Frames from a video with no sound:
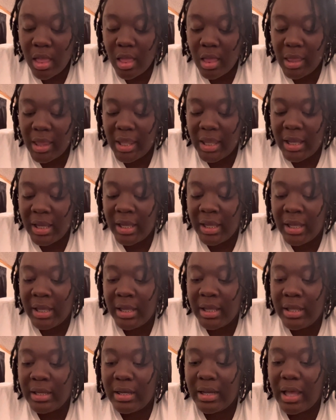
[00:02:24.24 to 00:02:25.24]

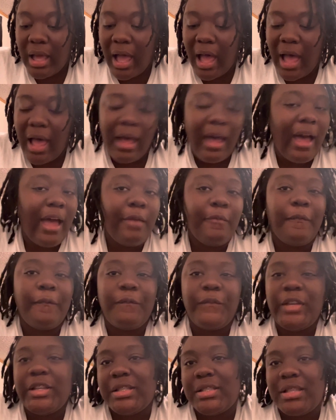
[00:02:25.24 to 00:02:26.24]
and I
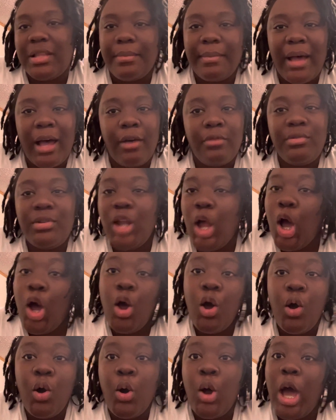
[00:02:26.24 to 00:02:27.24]
fussed them out.
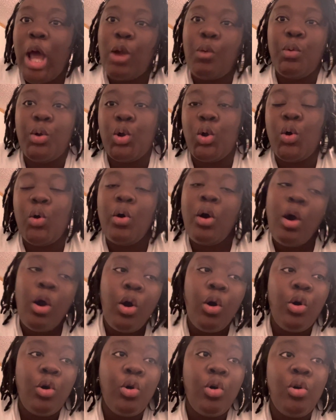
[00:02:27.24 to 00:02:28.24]
No, I don't want to go
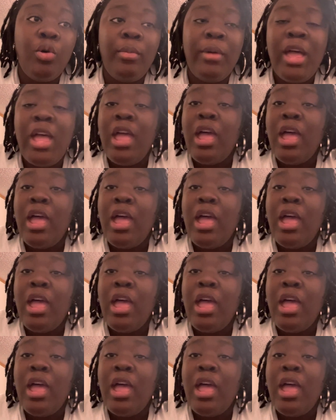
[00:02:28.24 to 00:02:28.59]
home.